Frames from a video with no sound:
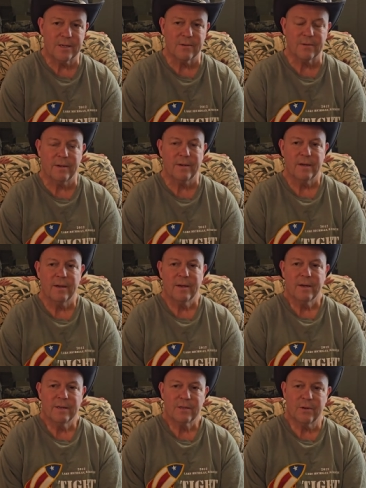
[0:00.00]

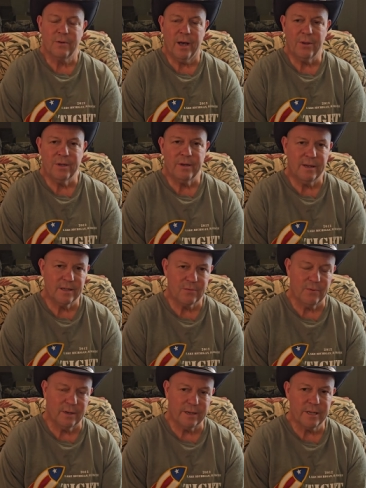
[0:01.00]
So nothing
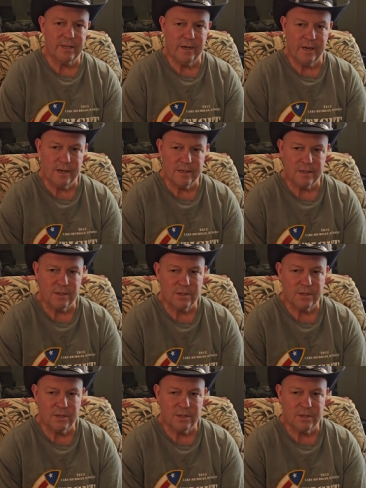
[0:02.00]
has really changed